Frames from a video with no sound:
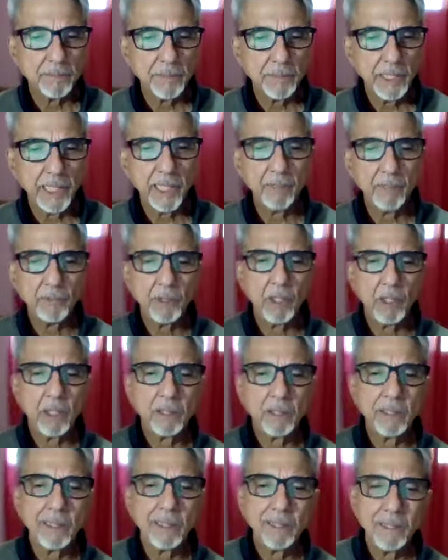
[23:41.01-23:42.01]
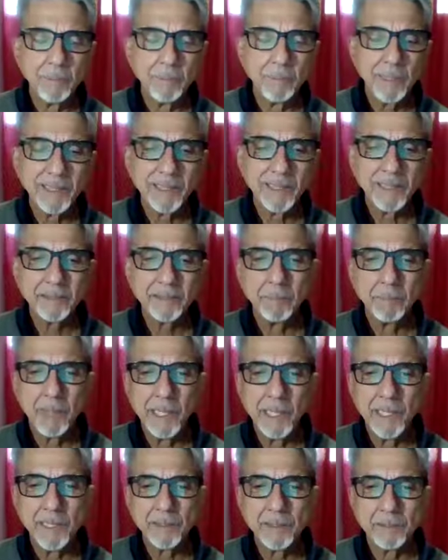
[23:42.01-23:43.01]
they have got limited
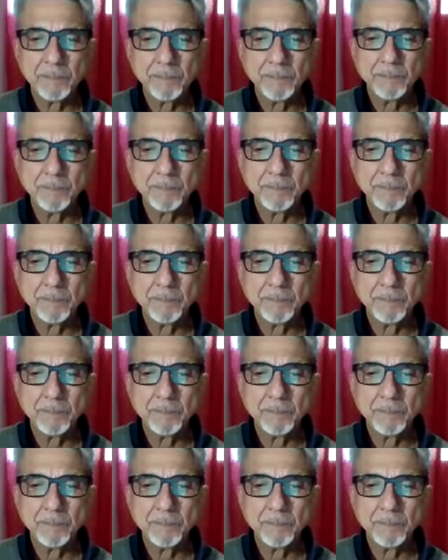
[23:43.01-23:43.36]
mind,